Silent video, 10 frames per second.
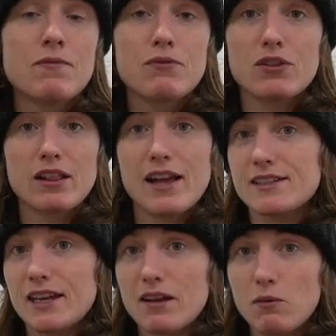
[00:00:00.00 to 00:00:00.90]
for the
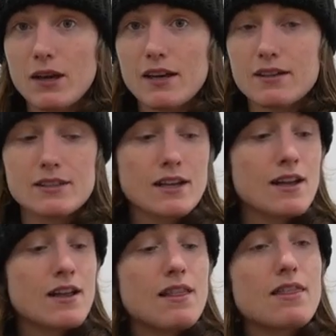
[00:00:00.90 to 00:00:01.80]
last 8 weeks,
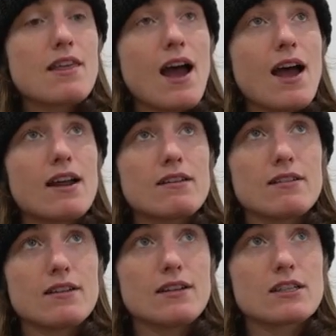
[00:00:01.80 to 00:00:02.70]

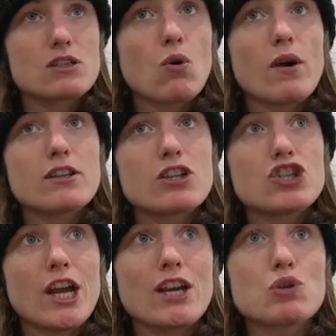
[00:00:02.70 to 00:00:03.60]
that is going to
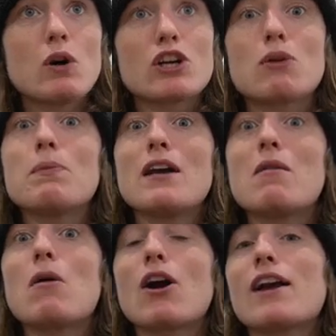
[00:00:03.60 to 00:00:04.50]
change what your
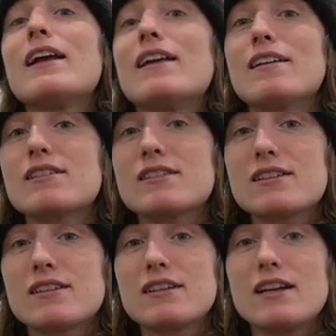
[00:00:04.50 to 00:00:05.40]
BMR
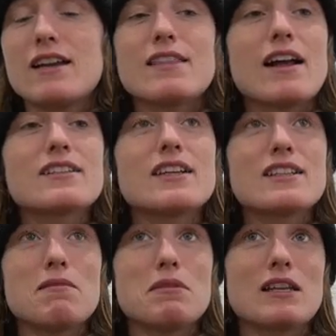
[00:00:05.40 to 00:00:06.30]
is. And that
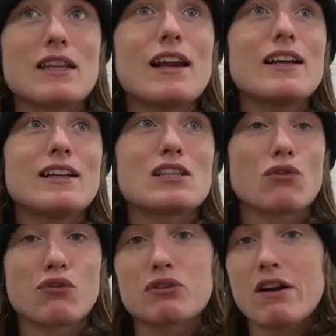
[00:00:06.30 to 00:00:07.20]
doesn't mean that it is a
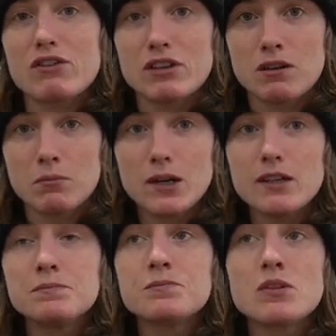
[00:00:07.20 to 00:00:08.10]
forever
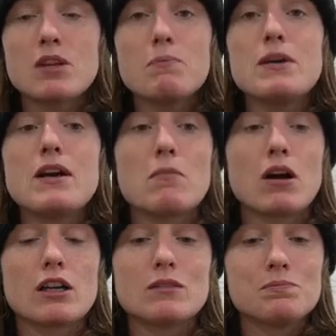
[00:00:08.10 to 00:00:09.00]
number. The
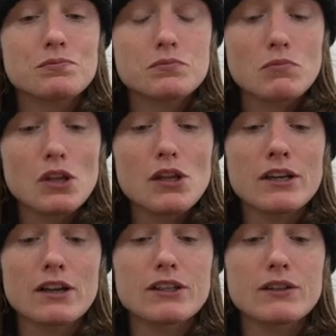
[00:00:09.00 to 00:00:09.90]
BMR
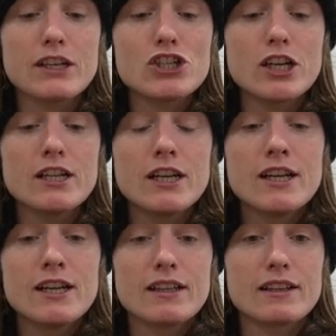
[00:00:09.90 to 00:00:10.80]
calculation
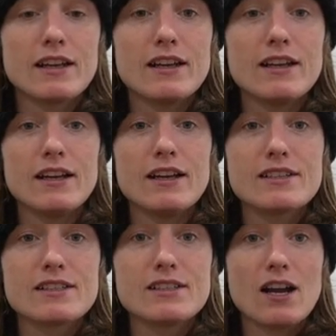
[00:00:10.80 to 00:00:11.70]

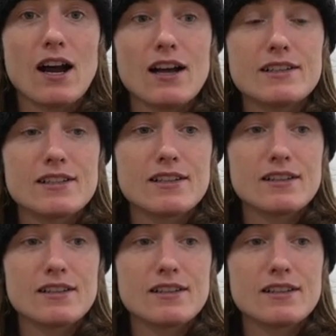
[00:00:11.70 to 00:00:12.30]
is not